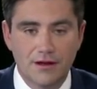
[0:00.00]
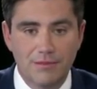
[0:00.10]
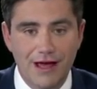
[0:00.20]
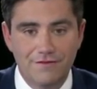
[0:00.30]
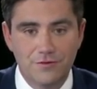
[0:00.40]

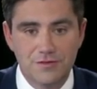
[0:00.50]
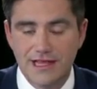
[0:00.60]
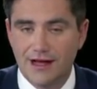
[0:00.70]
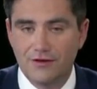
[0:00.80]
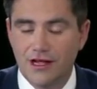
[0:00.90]
platforms
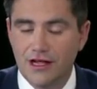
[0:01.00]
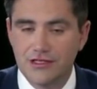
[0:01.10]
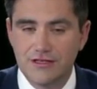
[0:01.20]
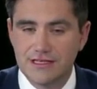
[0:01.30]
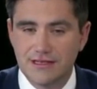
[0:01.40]
now
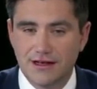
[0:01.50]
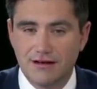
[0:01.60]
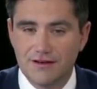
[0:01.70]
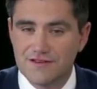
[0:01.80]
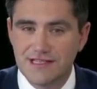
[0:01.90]
do this in a
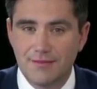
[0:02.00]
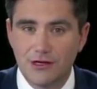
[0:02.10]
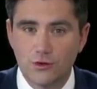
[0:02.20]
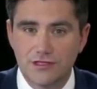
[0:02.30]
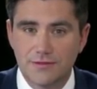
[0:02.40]
kind of
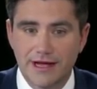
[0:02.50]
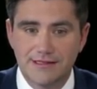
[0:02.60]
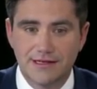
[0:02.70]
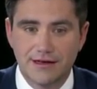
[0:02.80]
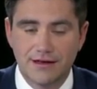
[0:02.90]

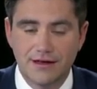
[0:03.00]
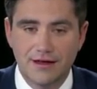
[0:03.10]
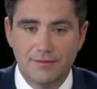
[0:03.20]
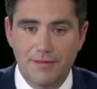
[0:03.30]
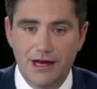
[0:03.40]
semi-automatic
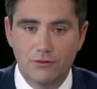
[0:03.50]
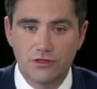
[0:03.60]
manner,